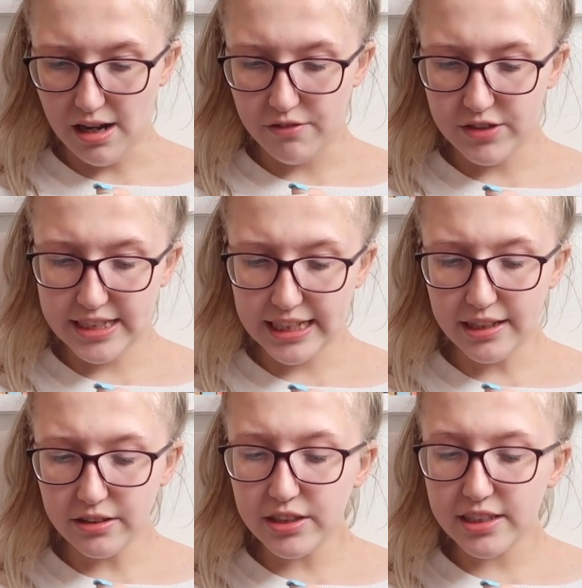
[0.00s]
a
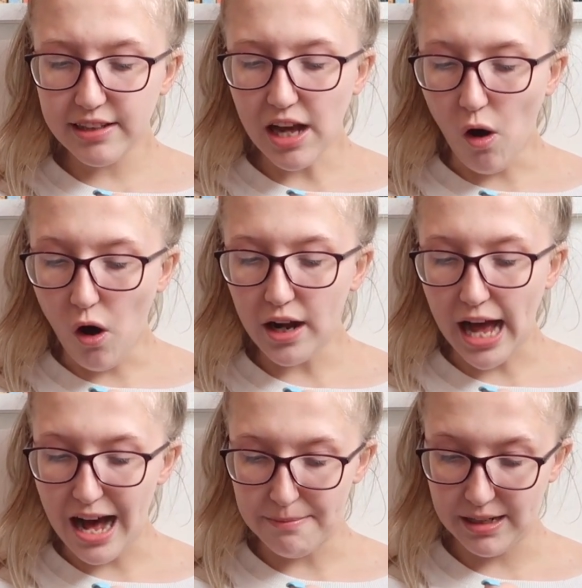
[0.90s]
ridiculously hot
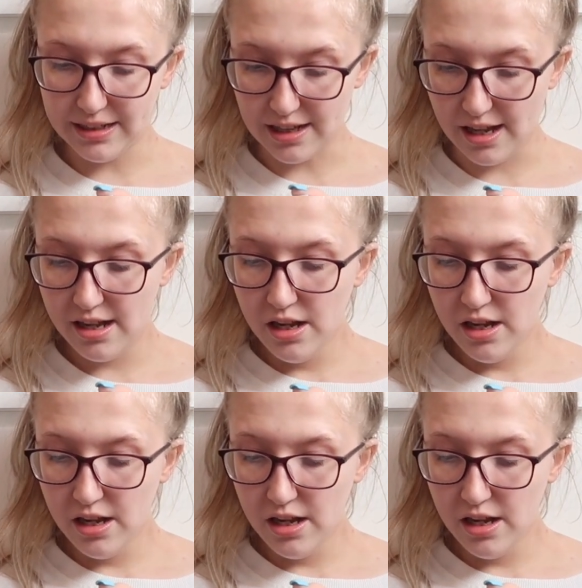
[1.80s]
carpenter